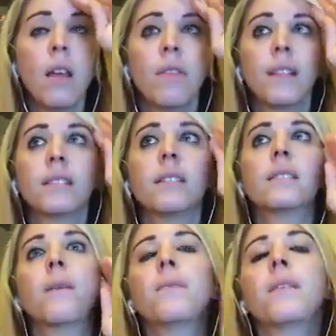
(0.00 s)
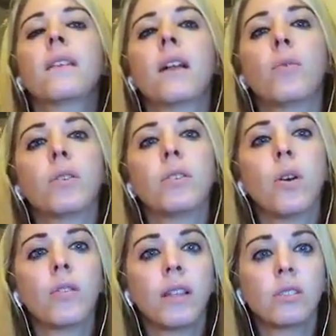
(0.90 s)
That's not something that I would
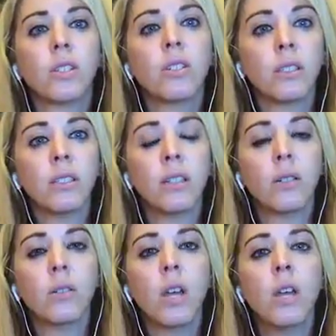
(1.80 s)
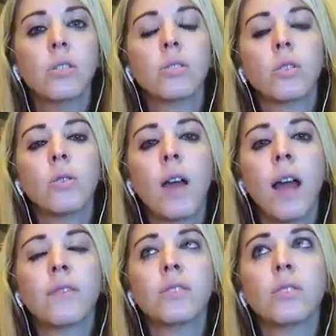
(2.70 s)
know that's a good deal. So you
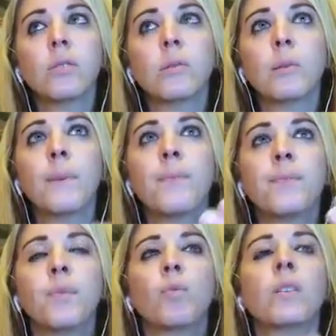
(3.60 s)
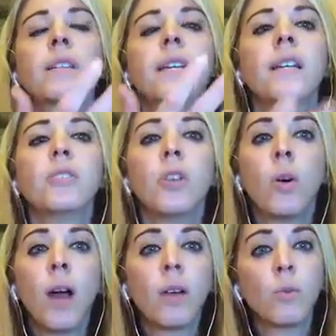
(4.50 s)
have to really
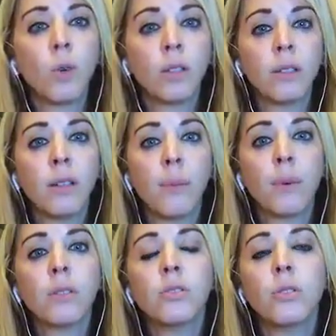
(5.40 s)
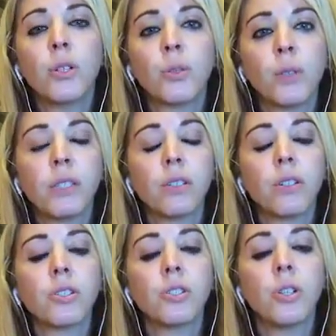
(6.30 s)
know how to work the numbers, do your
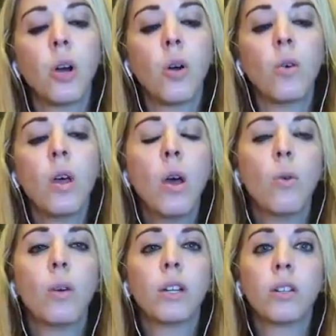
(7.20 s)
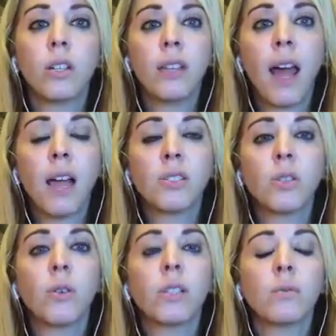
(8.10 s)
research, know what a good cash
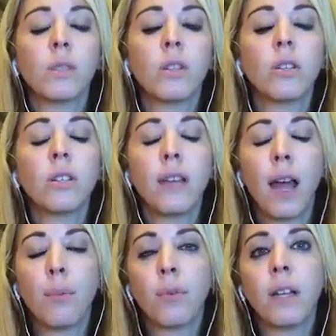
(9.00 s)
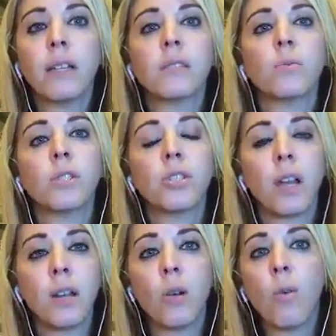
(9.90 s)
flow is, what the good cap rate is, what's your
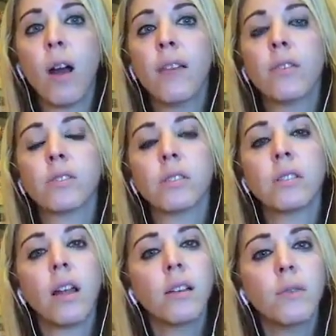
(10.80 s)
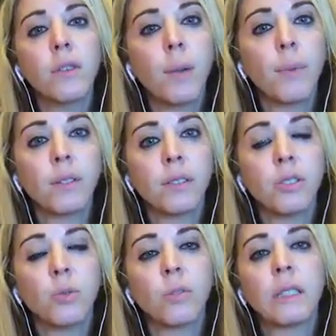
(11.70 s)
NOI. There's a ton of numbers
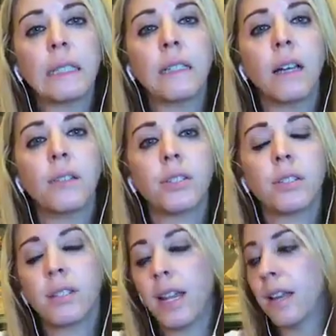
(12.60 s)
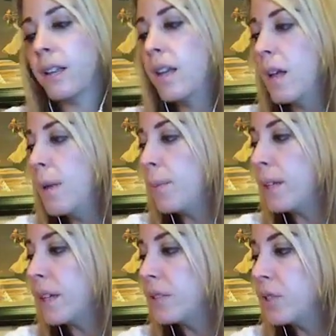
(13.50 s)
that you really need to understand
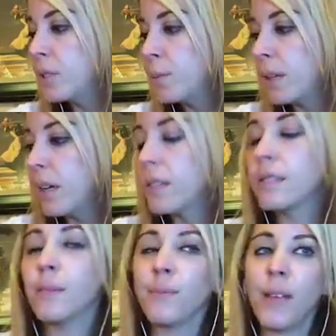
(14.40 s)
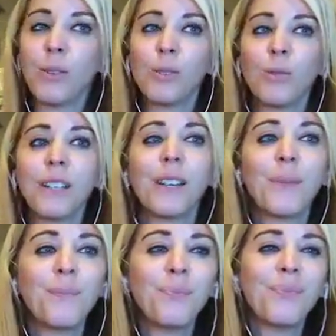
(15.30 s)
because just because I was
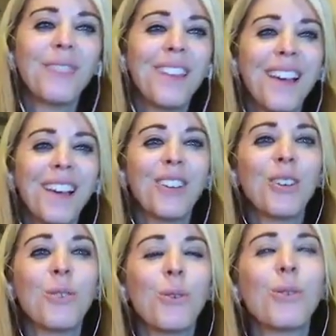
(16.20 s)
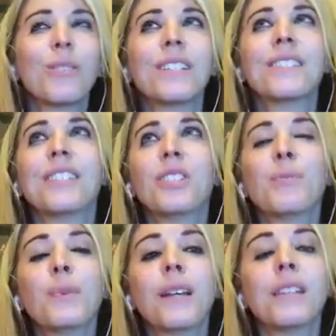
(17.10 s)
reading a good quote. It said,
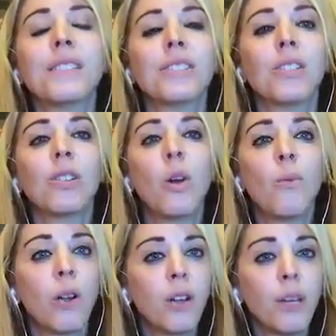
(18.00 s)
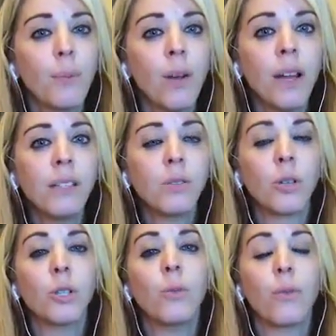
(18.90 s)
just because it's a low market price or
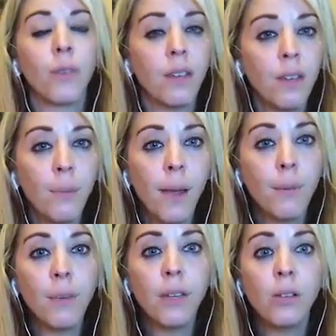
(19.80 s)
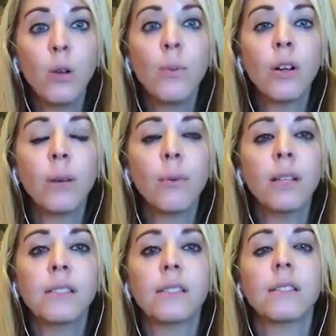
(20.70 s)
you think it might be a low market
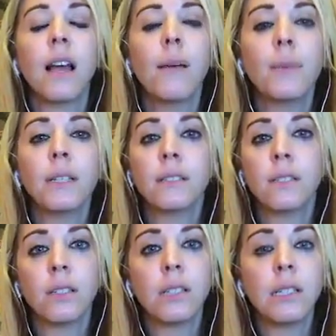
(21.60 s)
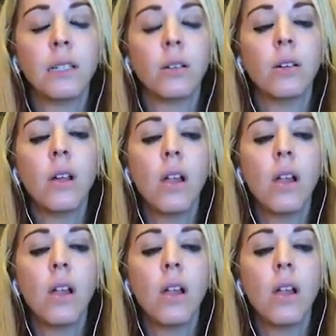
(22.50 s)
price does not mean it's a good deal.